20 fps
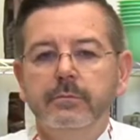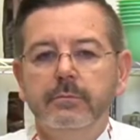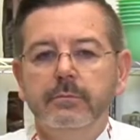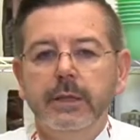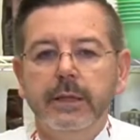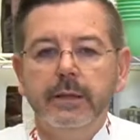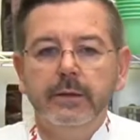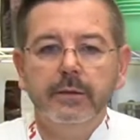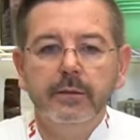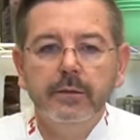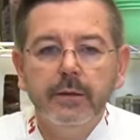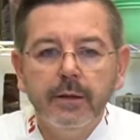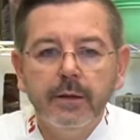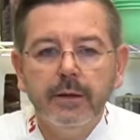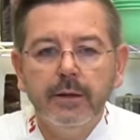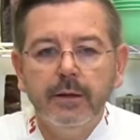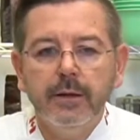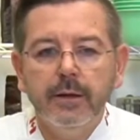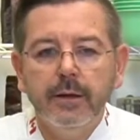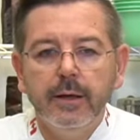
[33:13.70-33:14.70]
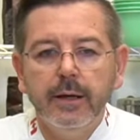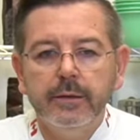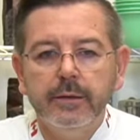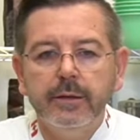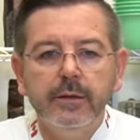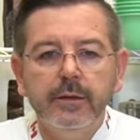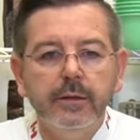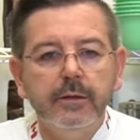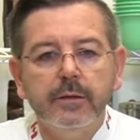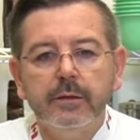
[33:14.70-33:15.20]
But I
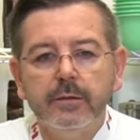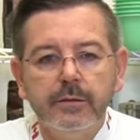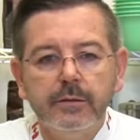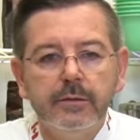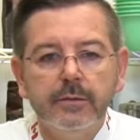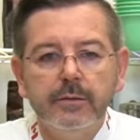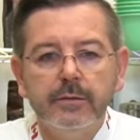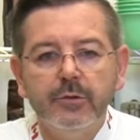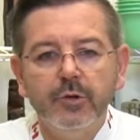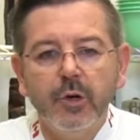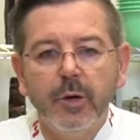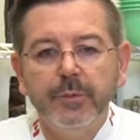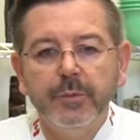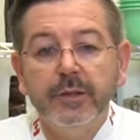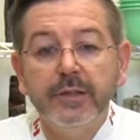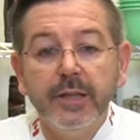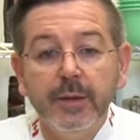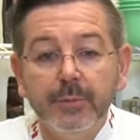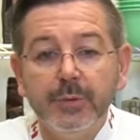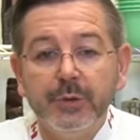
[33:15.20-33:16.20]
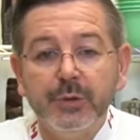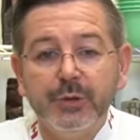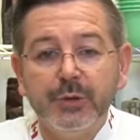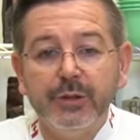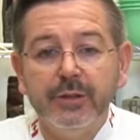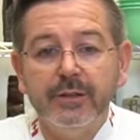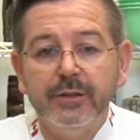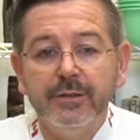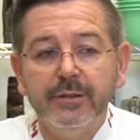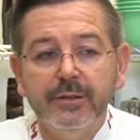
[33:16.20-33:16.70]
didn't drop the
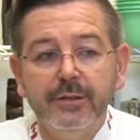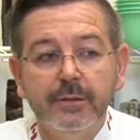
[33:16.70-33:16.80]
temperature.